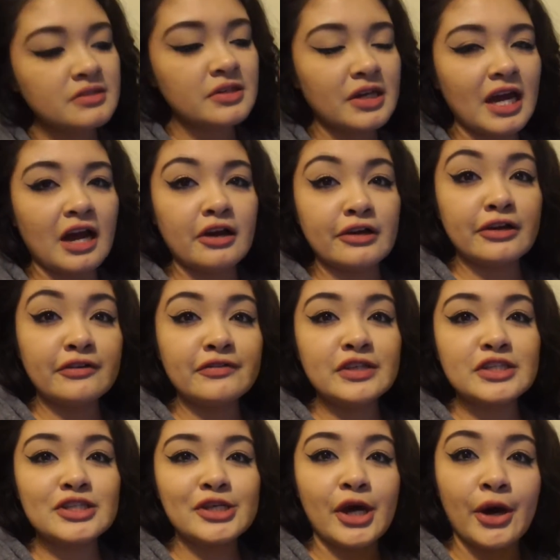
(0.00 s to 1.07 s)
So yeah,
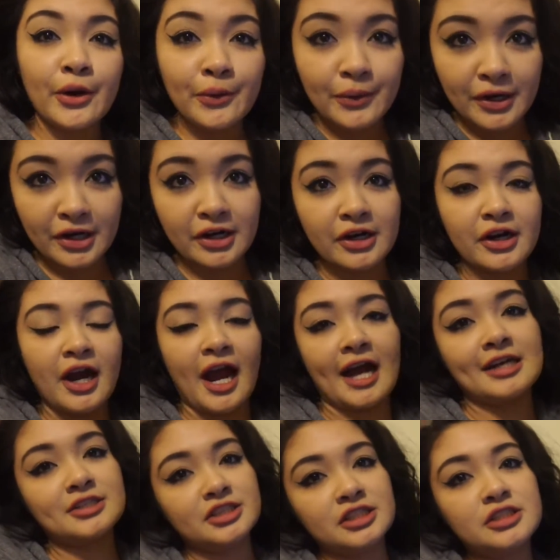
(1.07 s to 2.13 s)
Irving's coworker
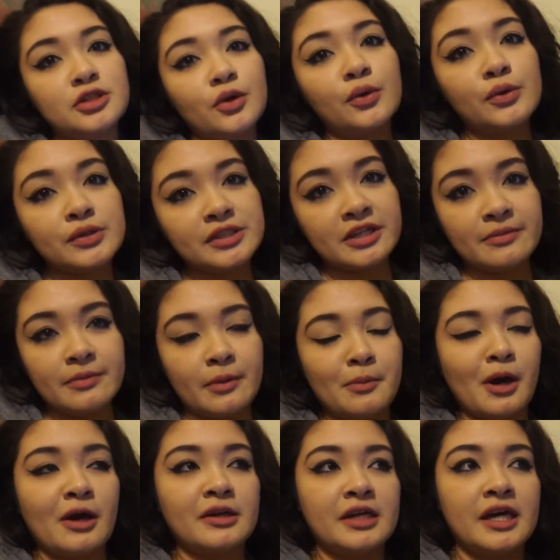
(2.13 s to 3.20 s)
actually told him
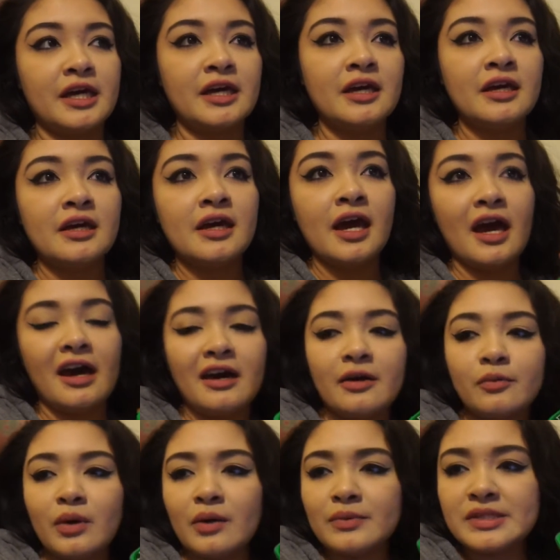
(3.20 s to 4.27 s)
about it.
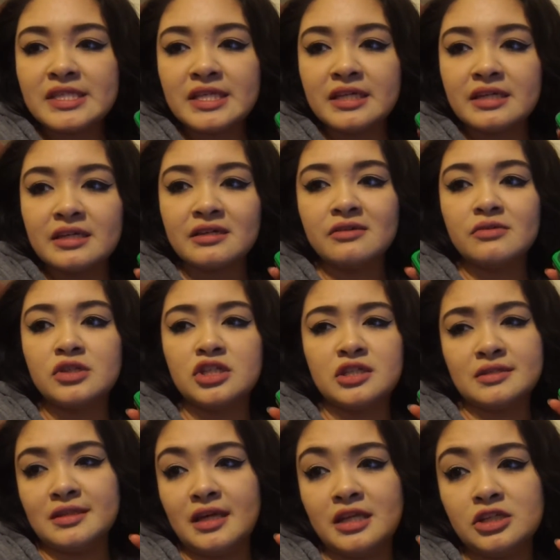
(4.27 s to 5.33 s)
What was he was
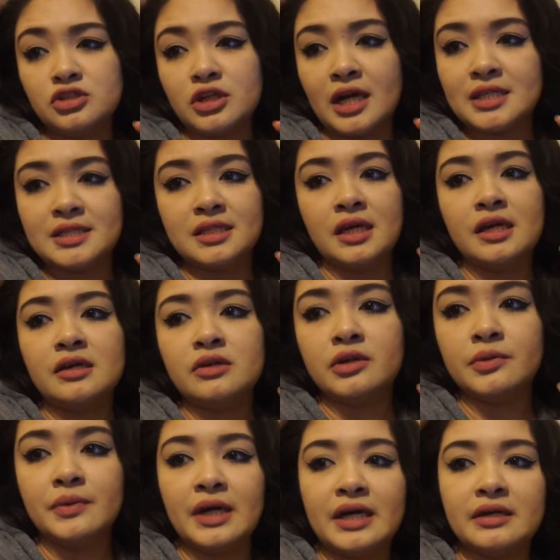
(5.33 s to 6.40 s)
just getting dry skin
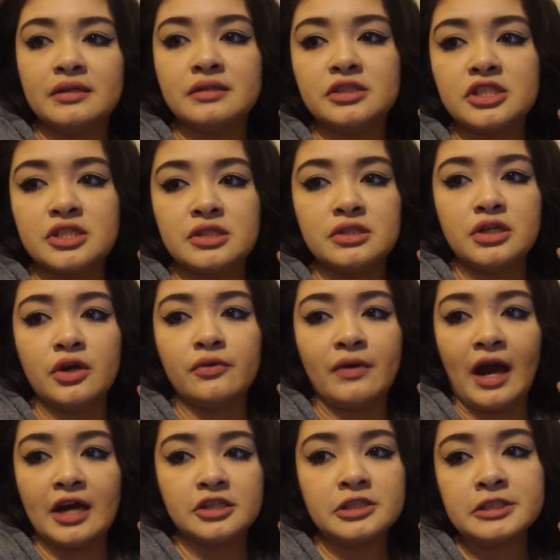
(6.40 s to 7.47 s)
or what? Just no
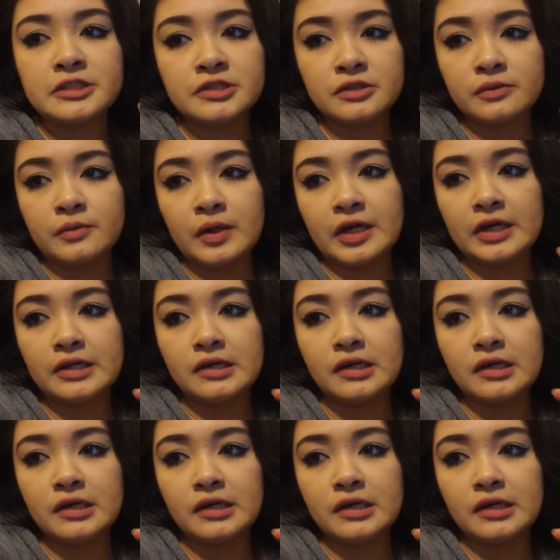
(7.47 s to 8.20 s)
rashes or what?